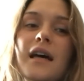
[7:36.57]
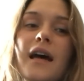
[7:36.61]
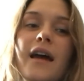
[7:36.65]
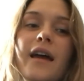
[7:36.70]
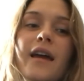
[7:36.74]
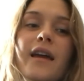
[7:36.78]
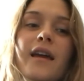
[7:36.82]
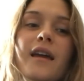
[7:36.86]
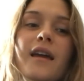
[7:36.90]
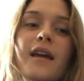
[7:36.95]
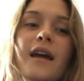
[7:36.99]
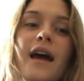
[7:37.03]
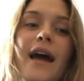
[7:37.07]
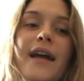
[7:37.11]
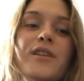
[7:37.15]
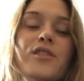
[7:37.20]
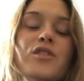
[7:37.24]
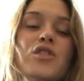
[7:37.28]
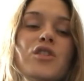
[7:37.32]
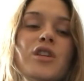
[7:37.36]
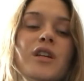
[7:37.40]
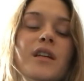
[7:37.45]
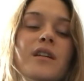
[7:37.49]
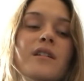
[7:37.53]
I I
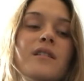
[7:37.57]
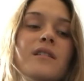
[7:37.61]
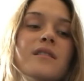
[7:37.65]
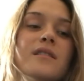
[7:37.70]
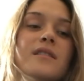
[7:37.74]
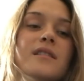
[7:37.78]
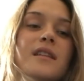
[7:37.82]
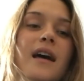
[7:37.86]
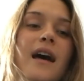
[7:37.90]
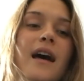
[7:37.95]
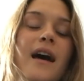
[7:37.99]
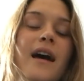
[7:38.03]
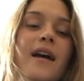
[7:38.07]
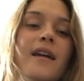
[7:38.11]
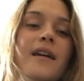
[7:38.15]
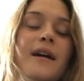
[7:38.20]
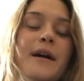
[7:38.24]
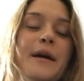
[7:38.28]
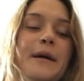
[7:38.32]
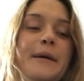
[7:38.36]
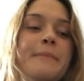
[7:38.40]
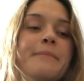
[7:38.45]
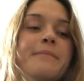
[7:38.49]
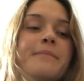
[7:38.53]
chilled. I
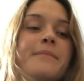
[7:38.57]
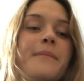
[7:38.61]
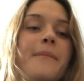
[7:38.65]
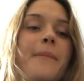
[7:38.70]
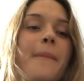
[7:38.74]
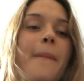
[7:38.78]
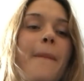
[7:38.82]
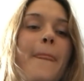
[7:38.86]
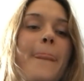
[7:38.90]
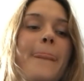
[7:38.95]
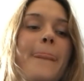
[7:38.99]
um